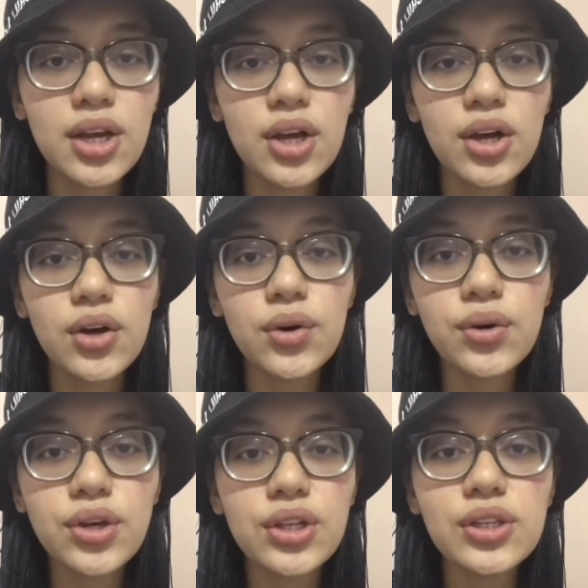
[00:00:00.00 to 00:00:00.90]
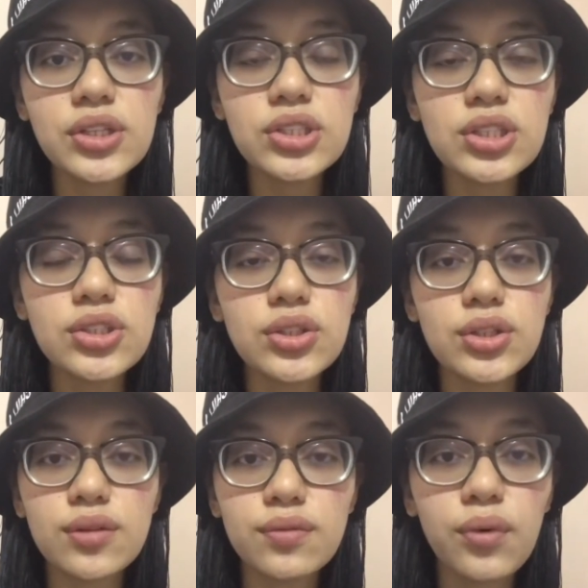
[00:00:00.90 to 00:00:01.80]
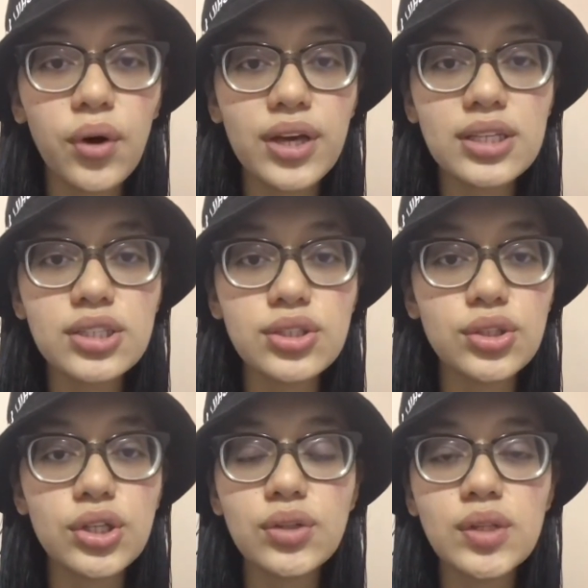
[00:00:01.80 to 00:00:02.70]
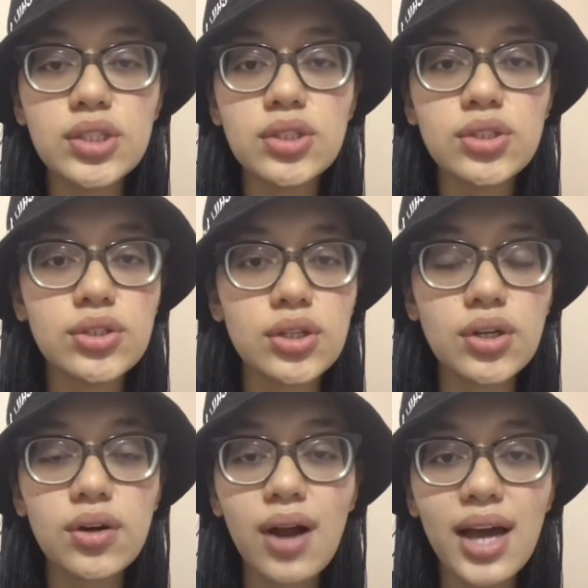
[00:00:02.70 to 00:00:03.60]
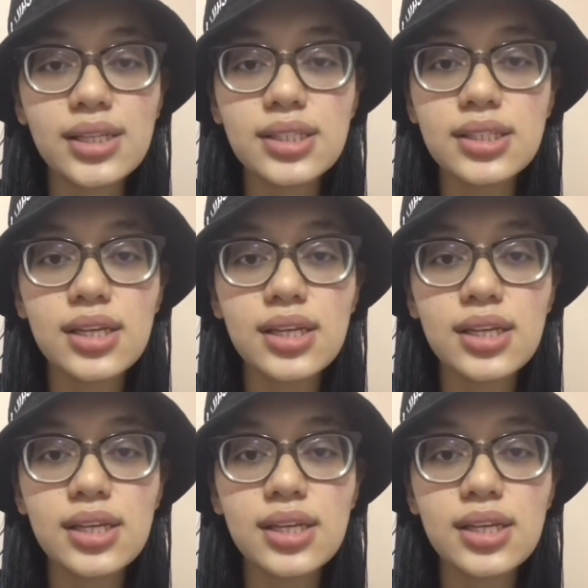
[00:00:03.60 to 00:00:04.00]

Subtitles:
who could listen to their voice, who could listen to their cries,